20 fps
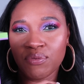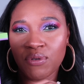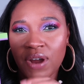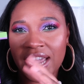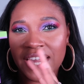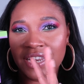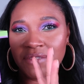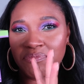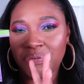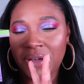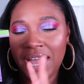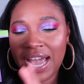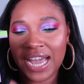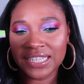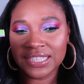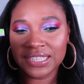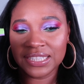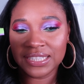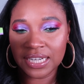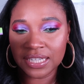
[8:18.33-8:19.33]
bright
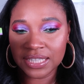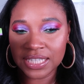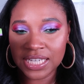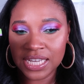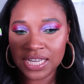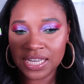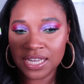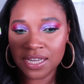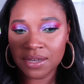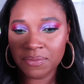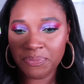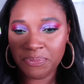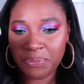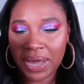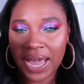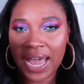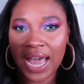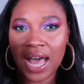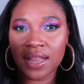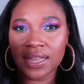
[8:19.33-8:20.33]
pastel-y
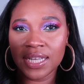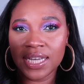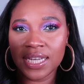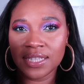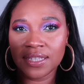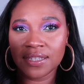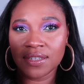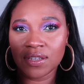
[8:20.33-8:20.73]
palette,